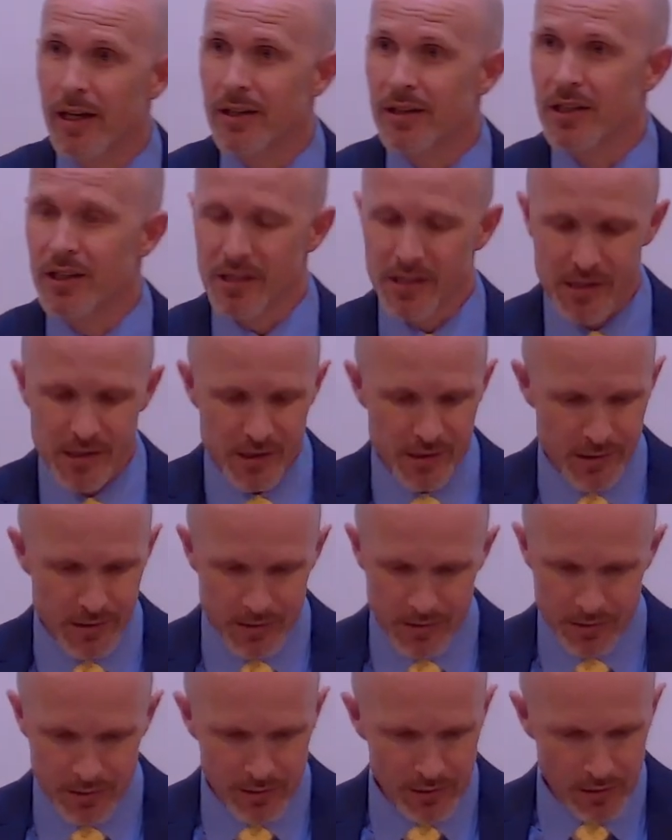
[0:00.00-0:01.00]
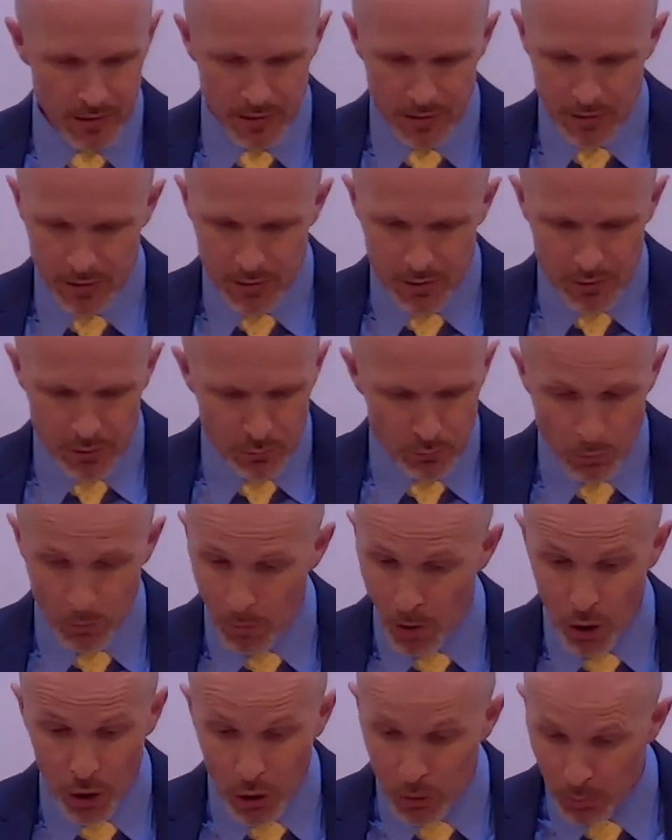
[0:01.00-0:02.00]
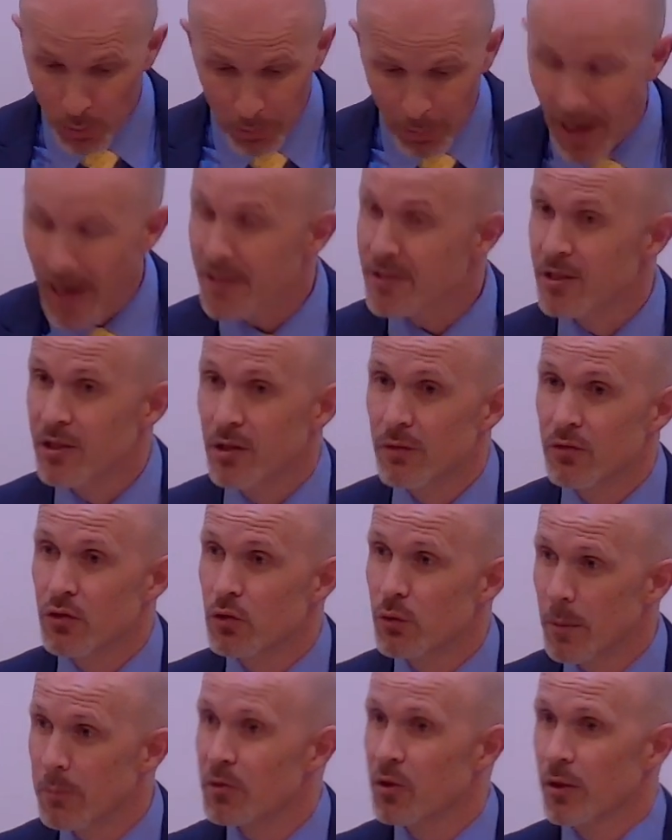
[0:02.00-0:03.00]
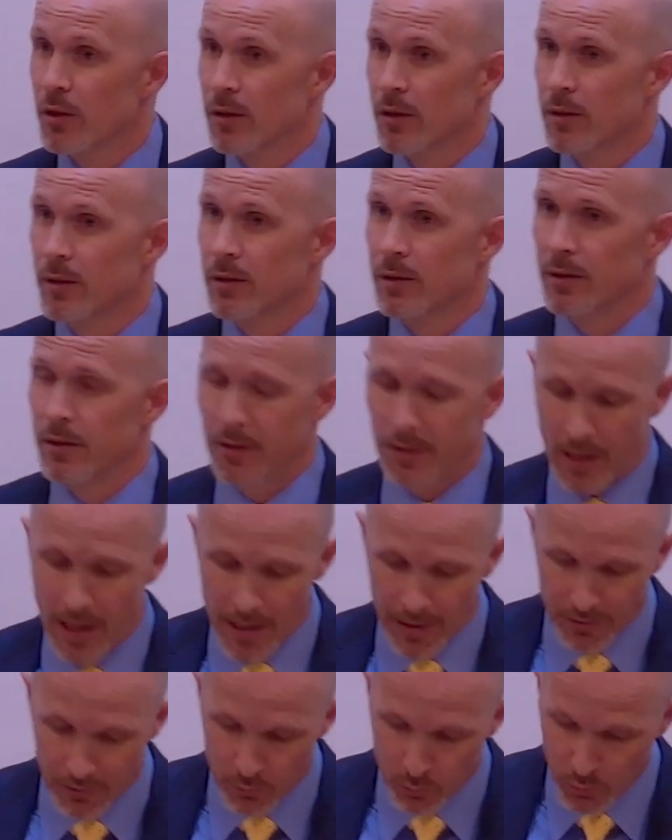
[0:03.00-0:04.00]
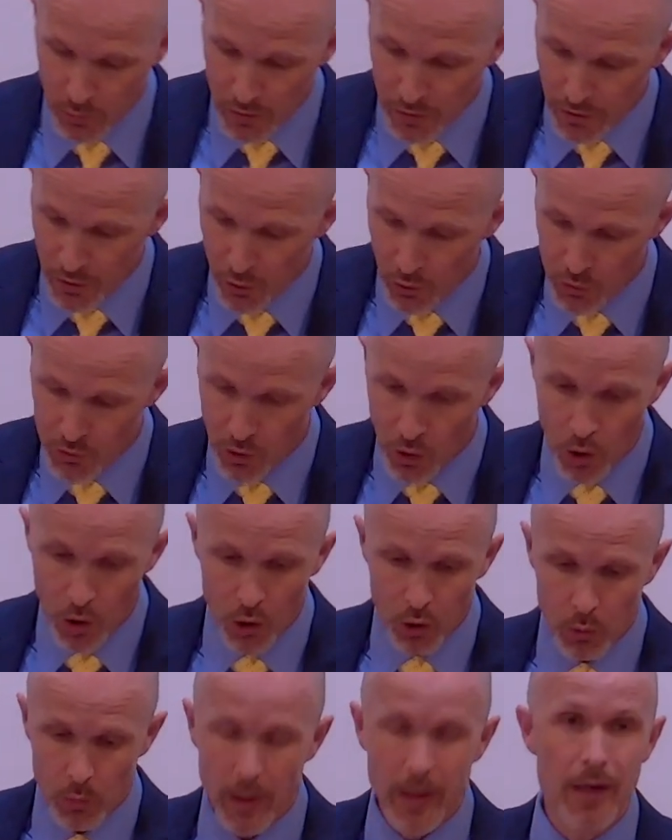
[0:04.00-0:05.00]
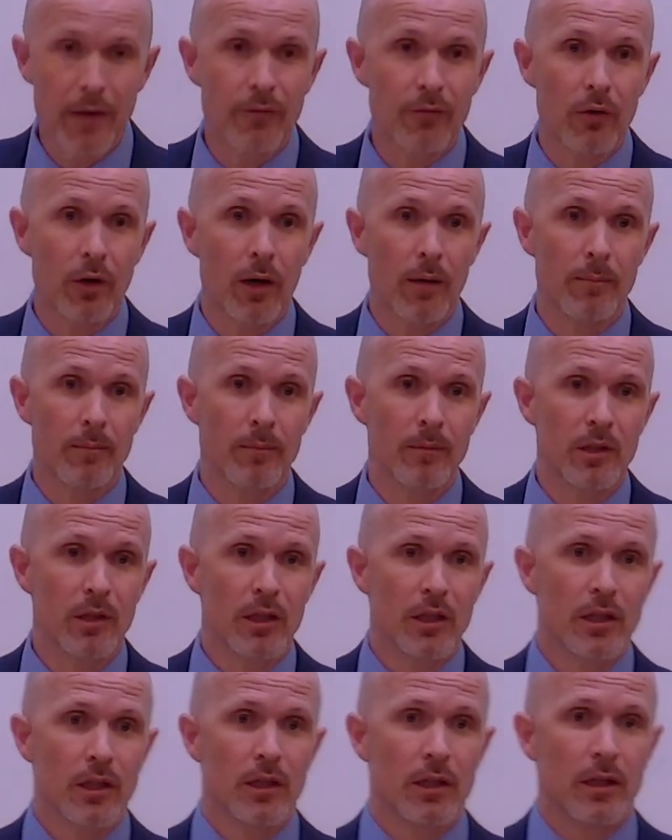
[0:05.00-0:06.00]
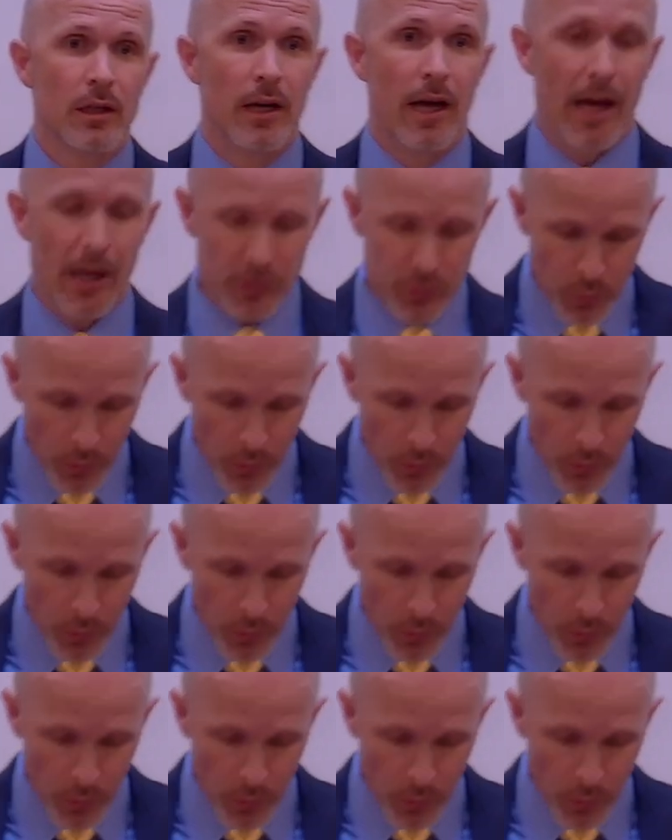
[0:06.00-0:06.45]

this remarkable passage of Scripture that really goes all the way from Ezra